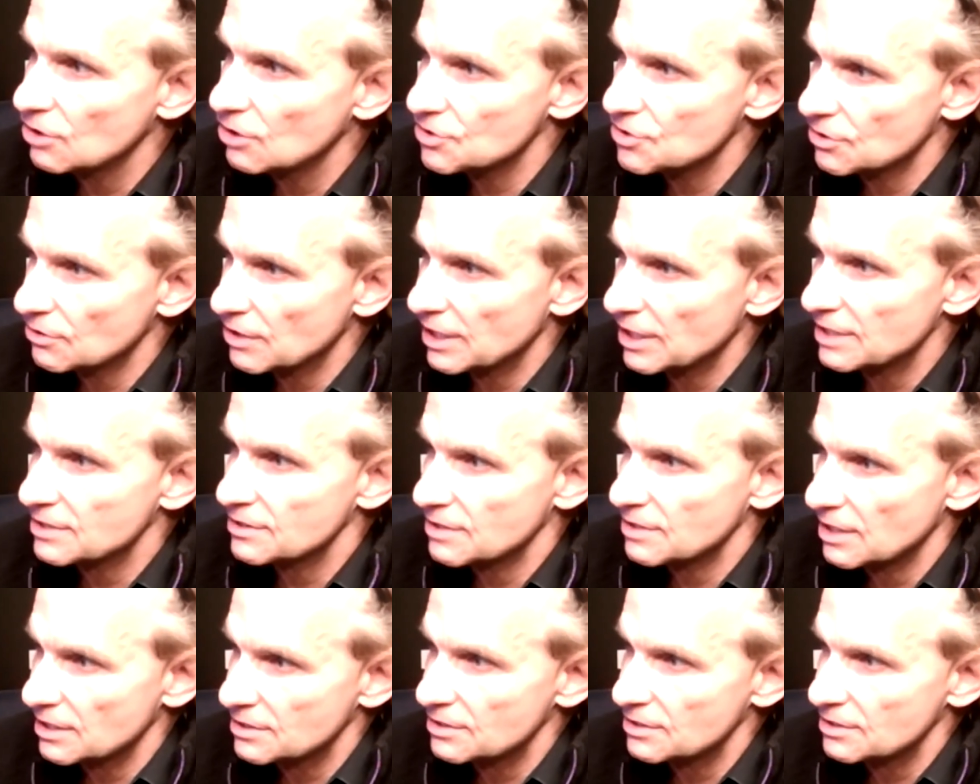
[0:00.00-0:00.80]
So that's
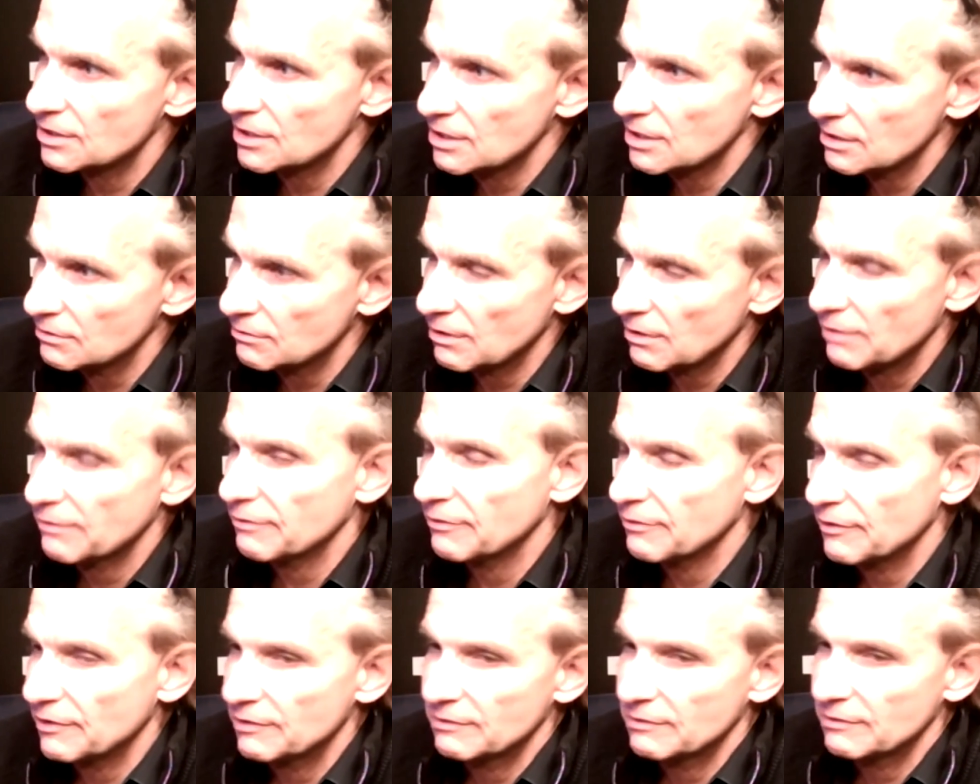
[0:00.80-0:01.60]

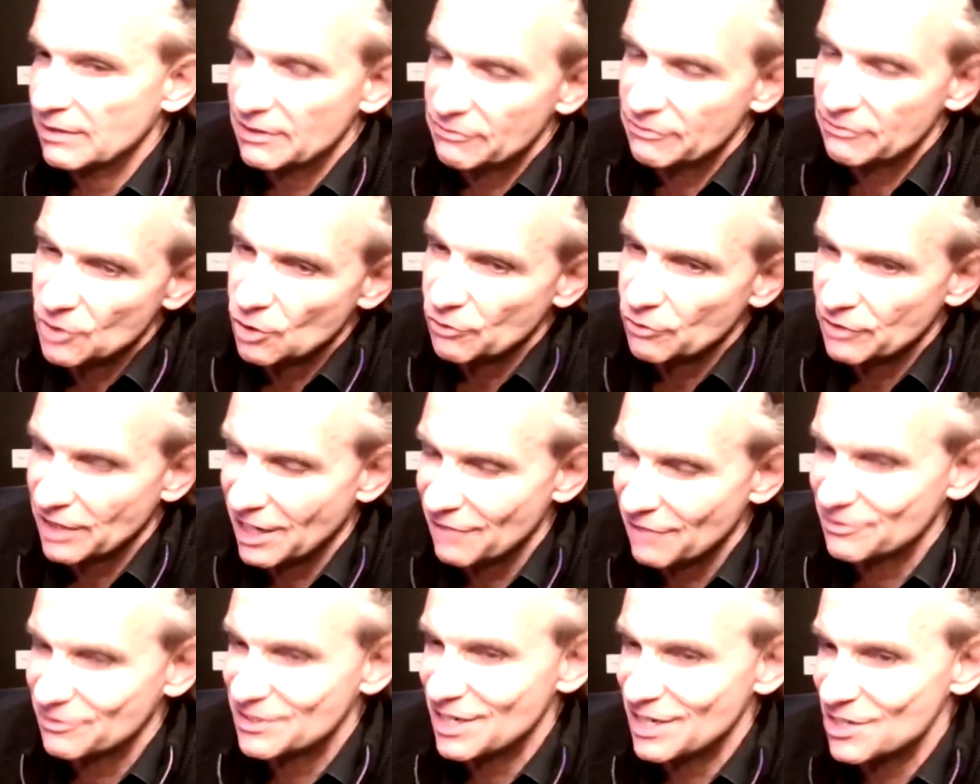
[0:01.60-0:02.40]
even though we
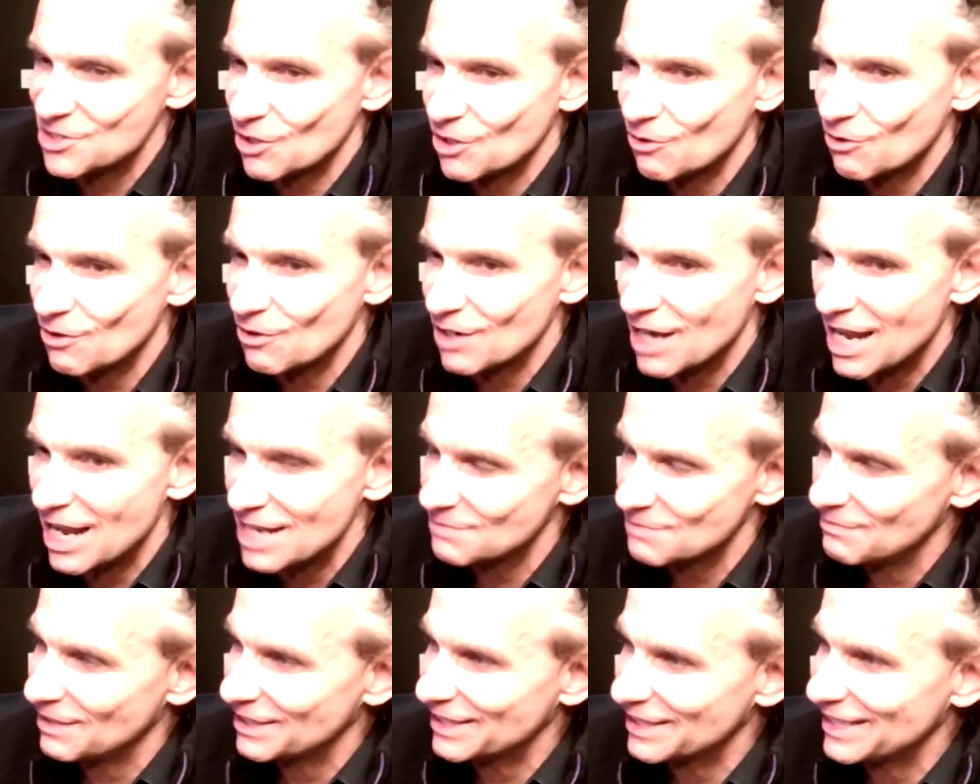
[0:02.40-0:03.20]
haven't touched our
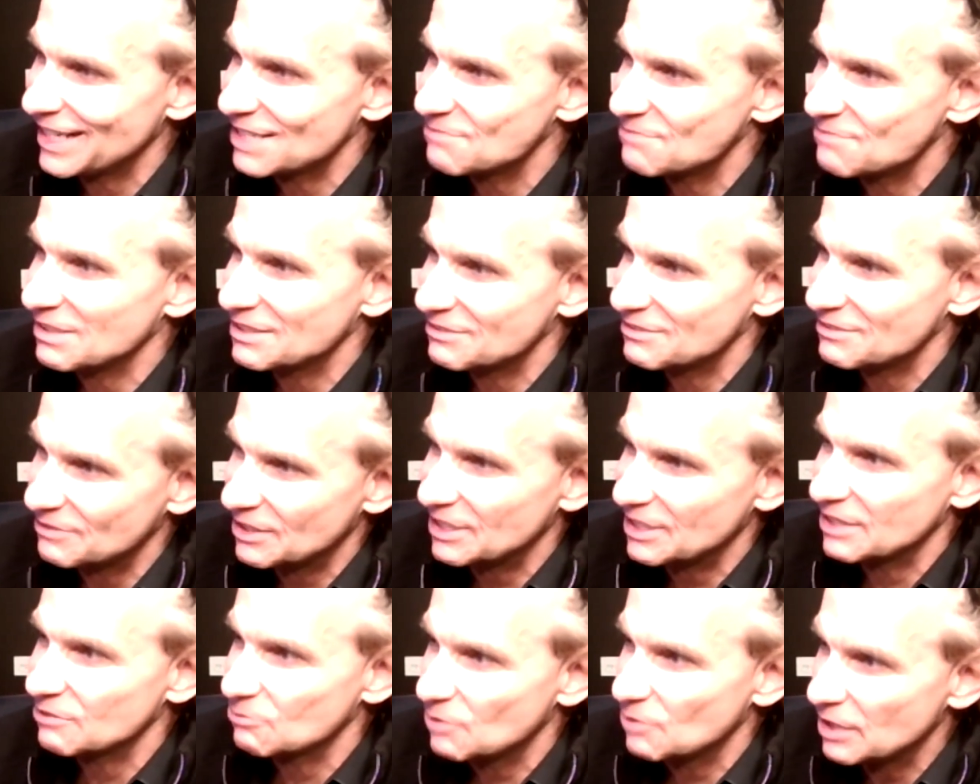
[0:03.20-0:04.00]
last money yet, but
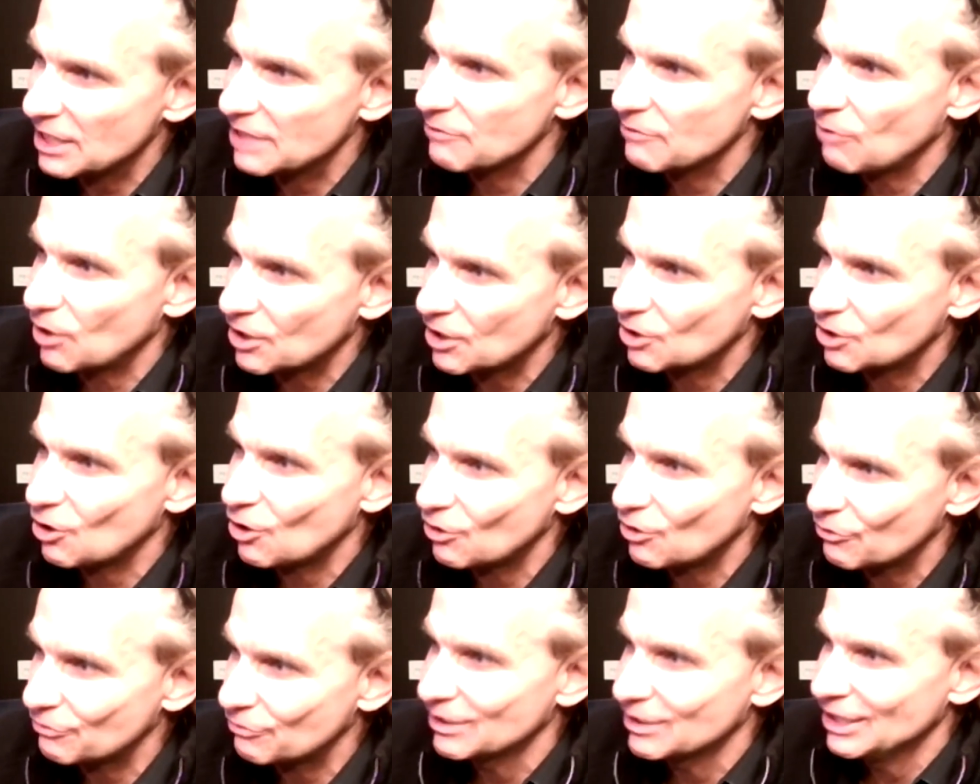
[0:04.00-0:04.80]
we really want to
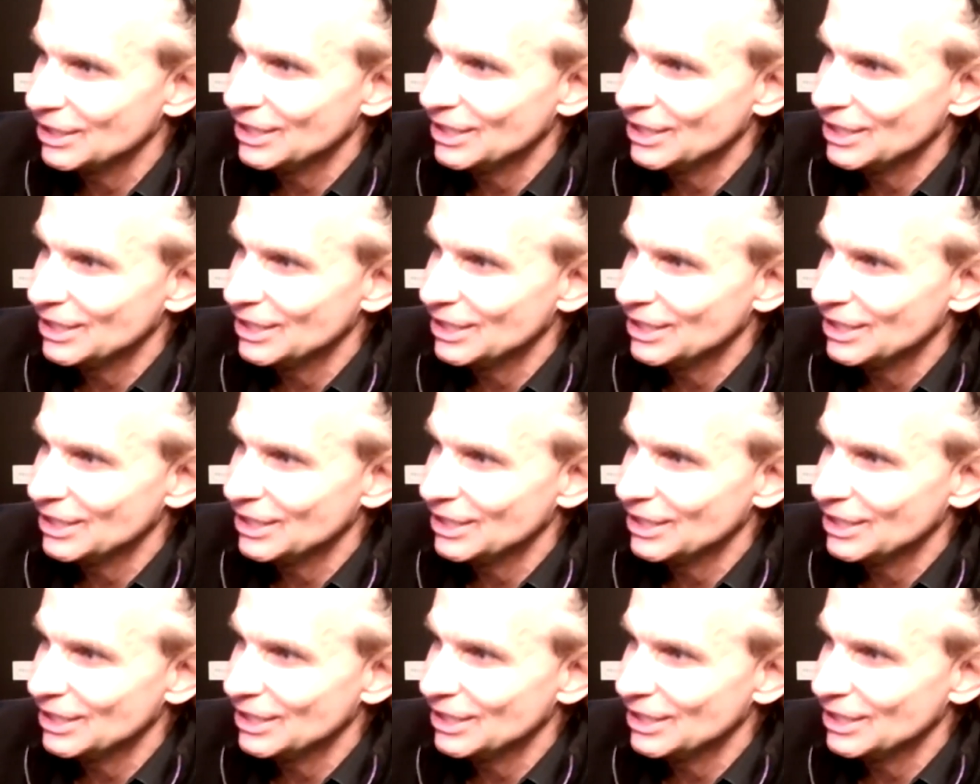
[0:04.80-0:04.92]
go